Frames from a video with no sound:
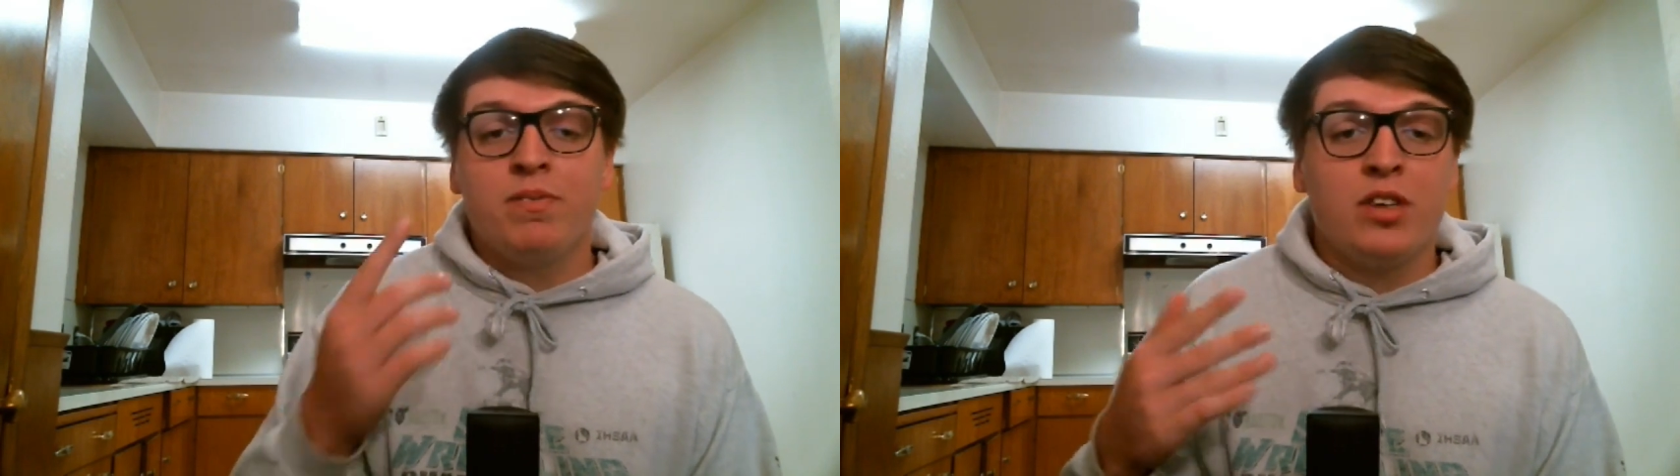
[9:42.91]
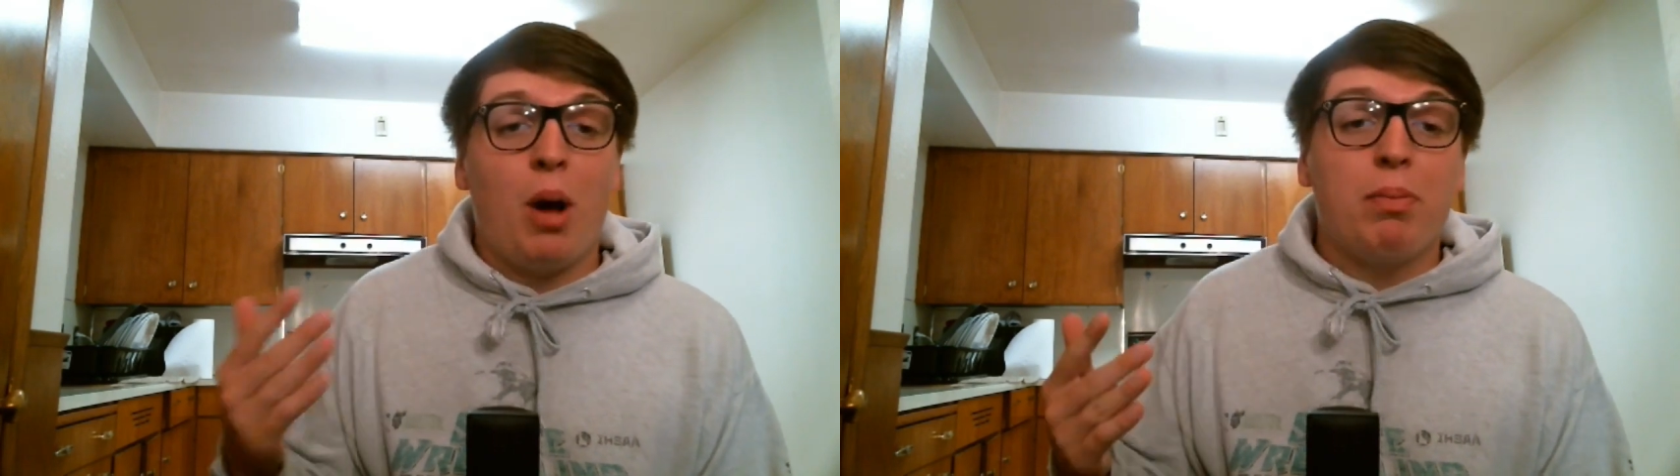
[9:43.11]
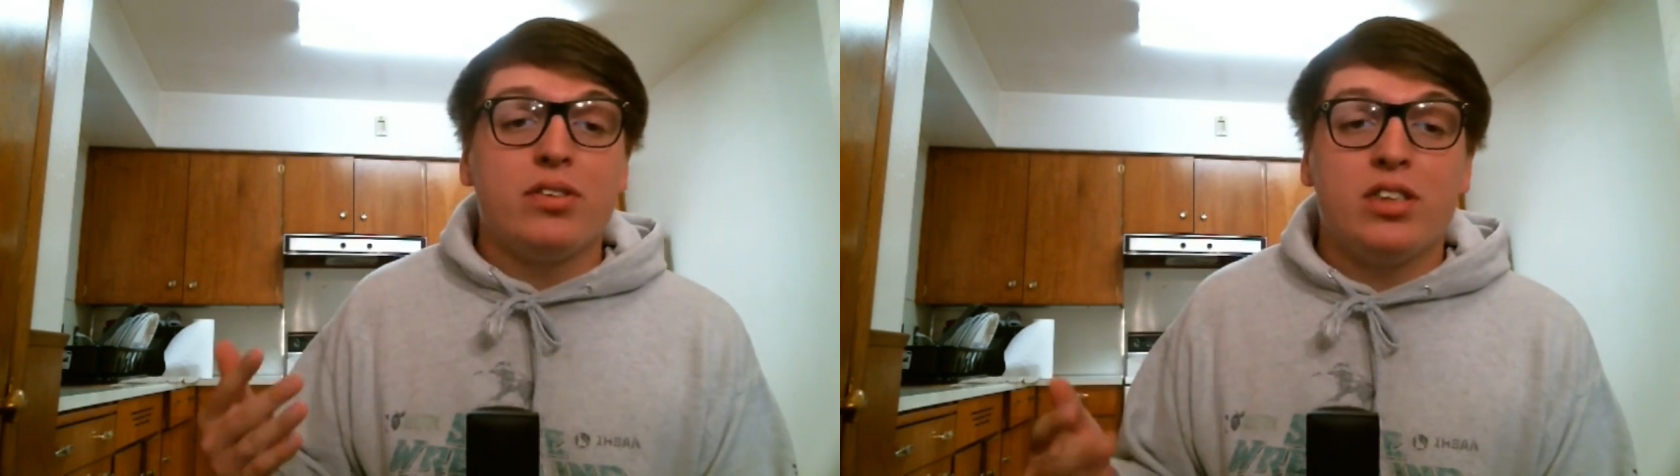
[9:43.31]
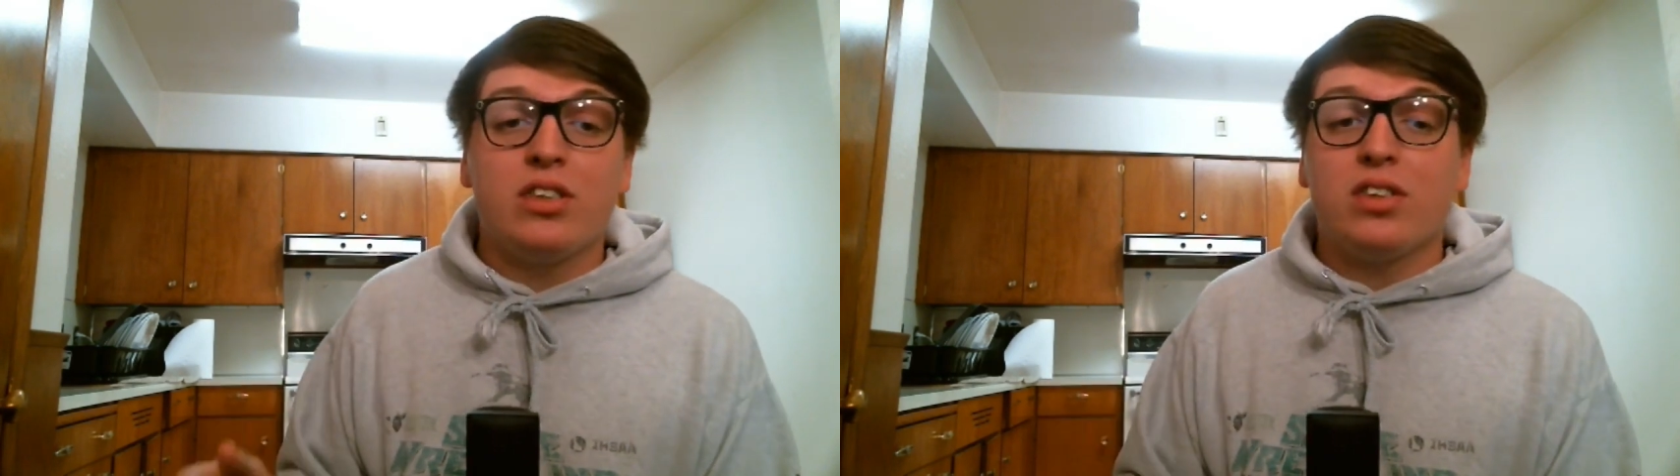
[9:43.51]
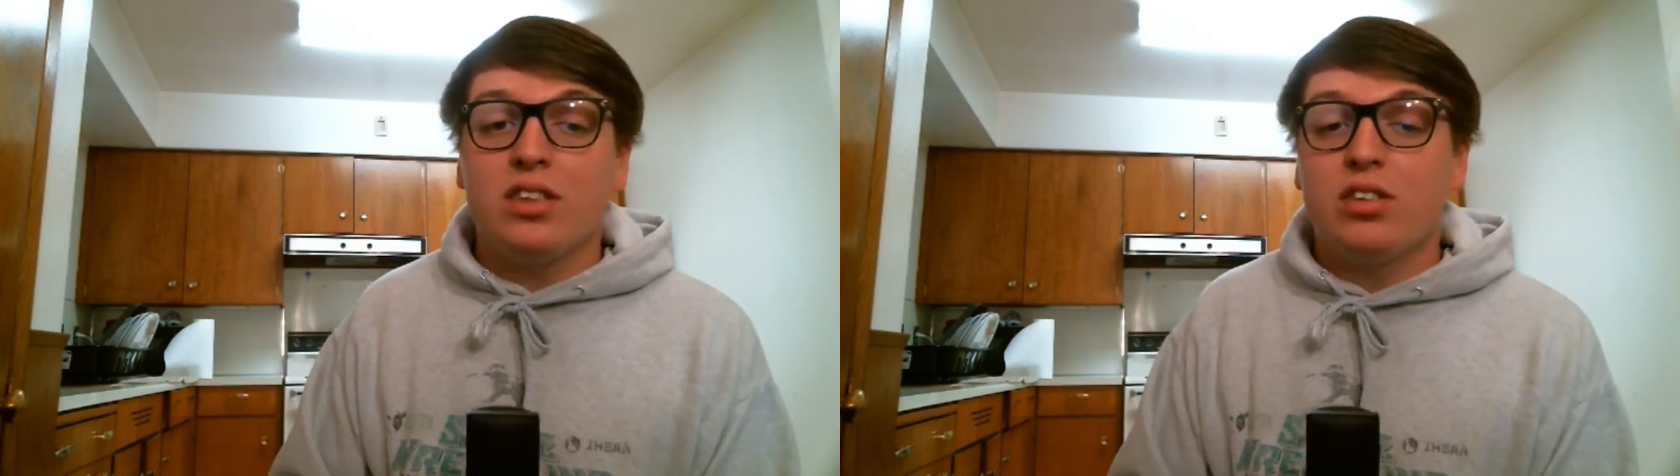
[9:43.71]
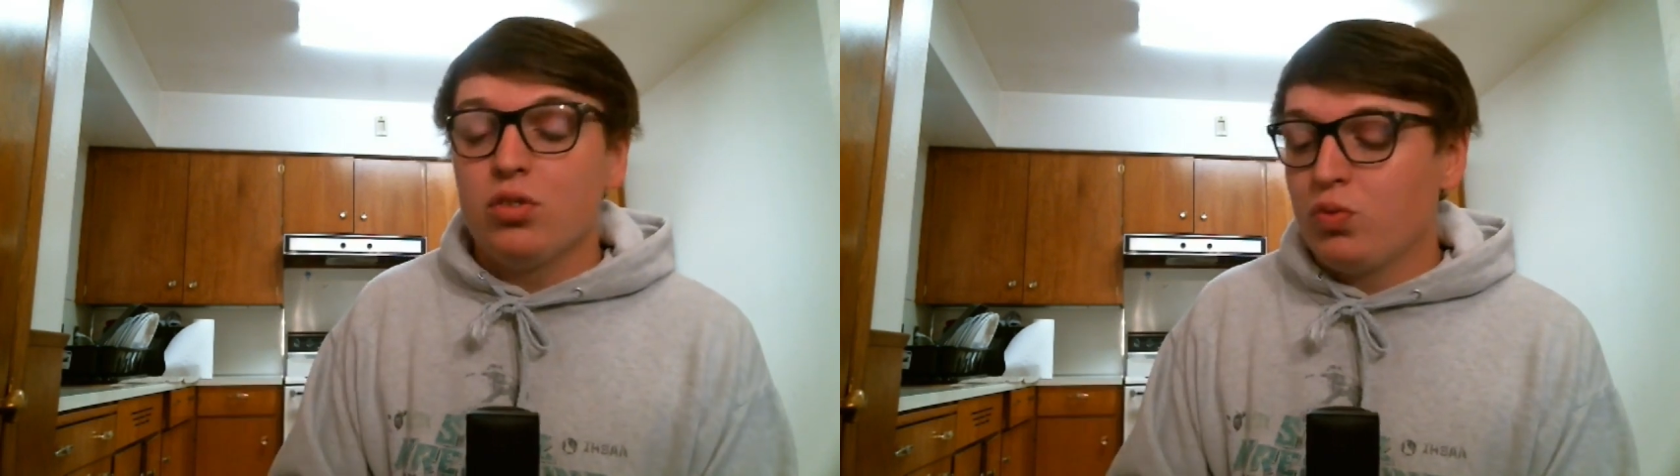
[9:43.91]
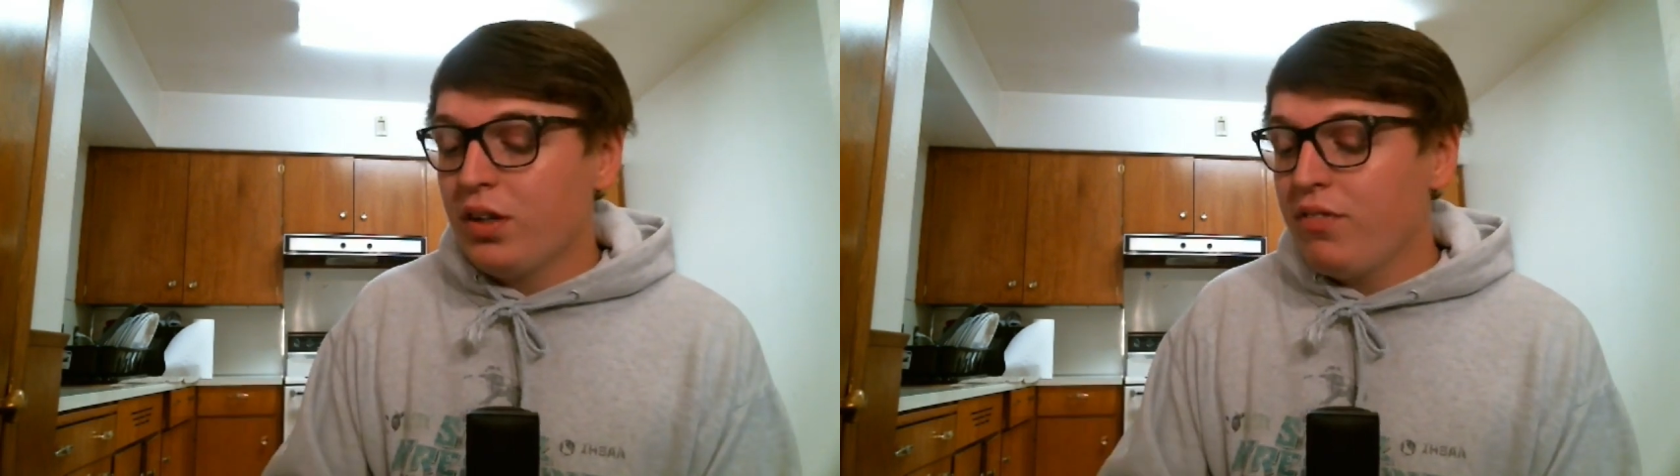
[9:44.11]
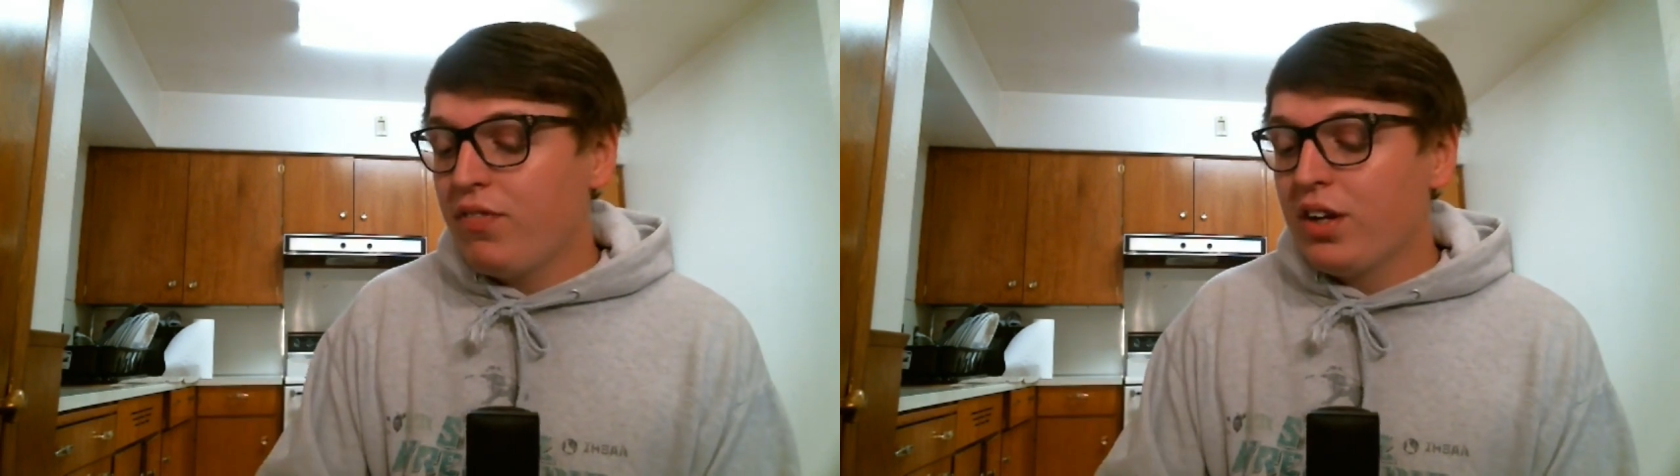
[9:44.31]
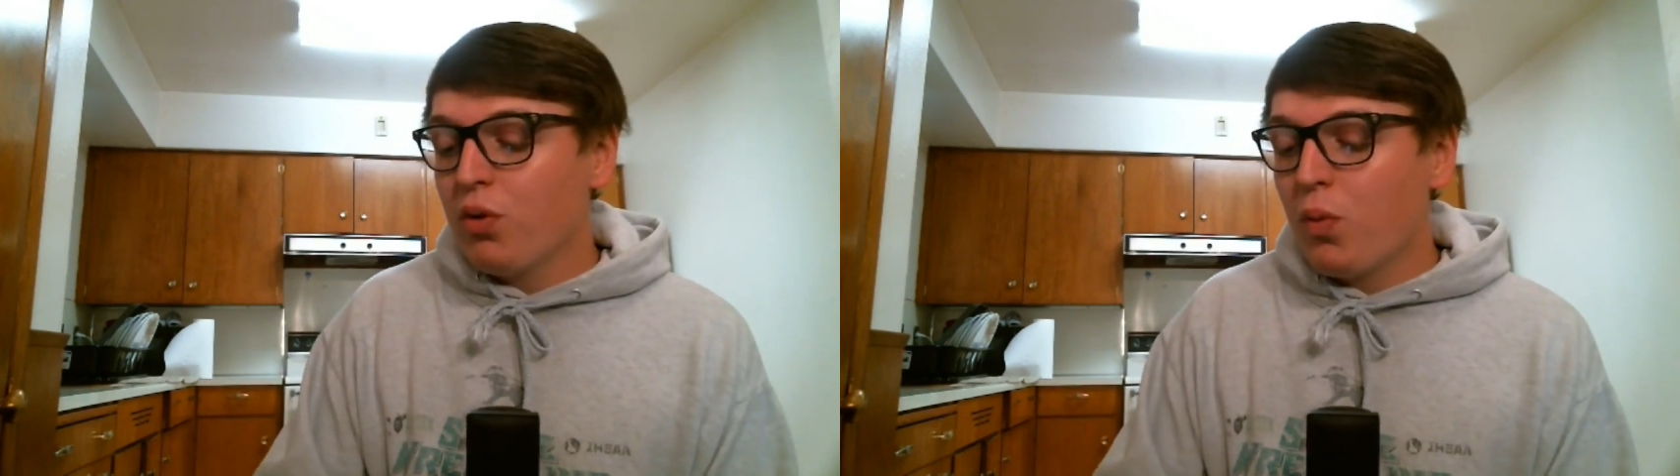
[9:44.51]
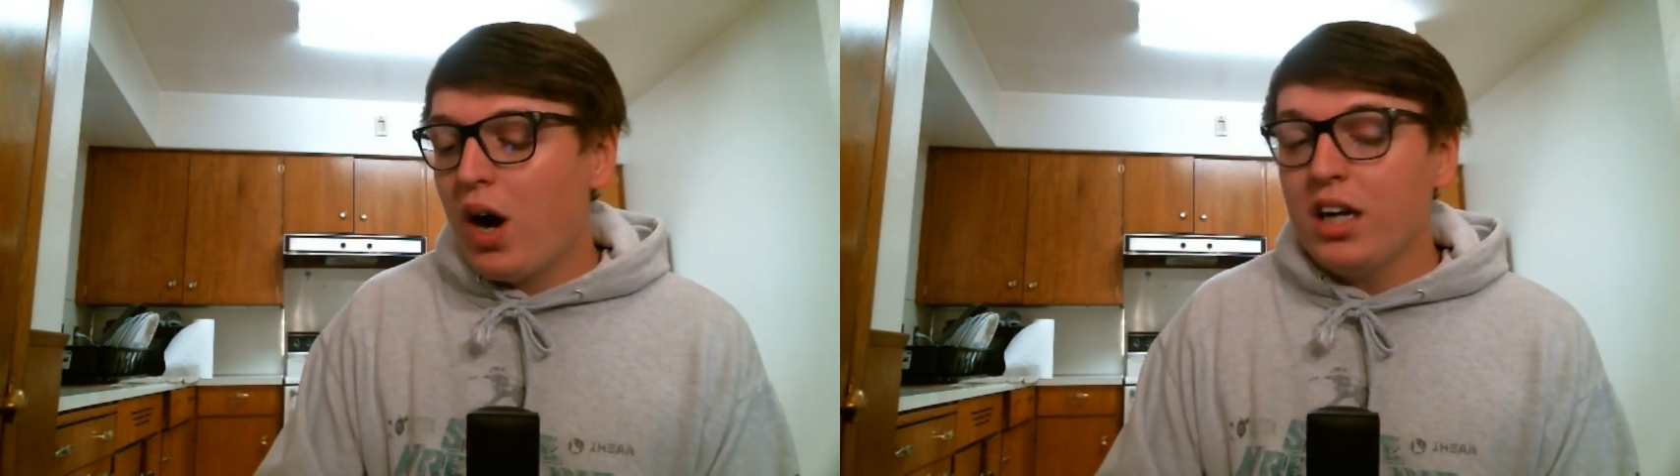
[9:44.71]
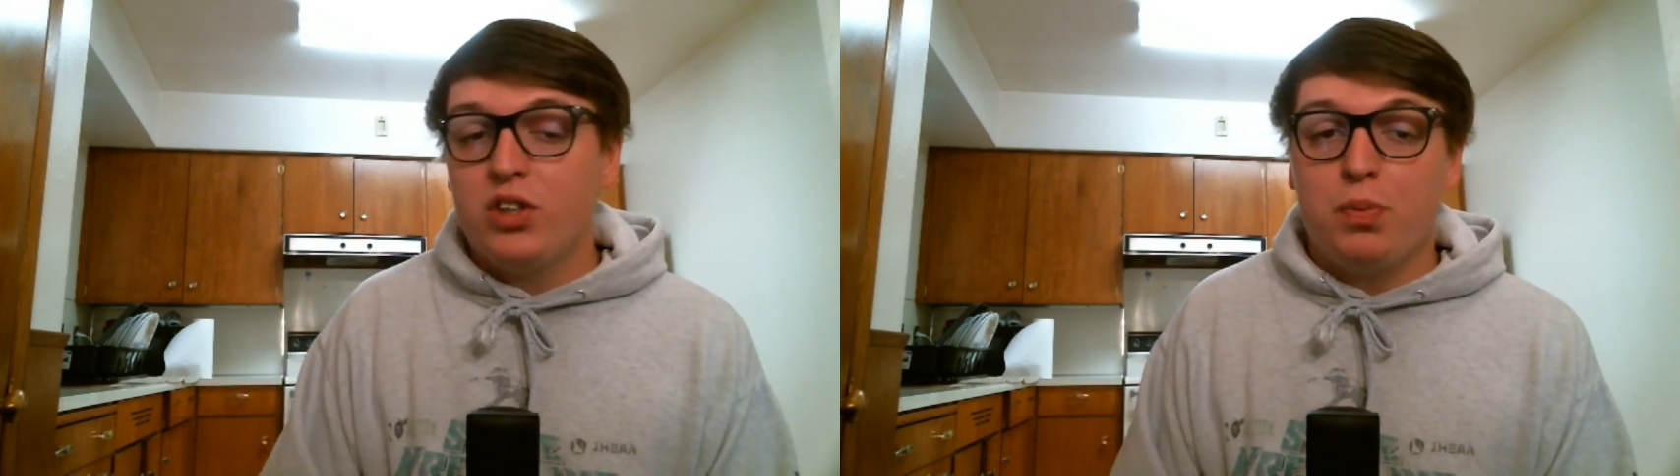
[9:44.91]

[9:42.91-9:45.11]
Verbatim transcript: couple series, he was really fun to watch.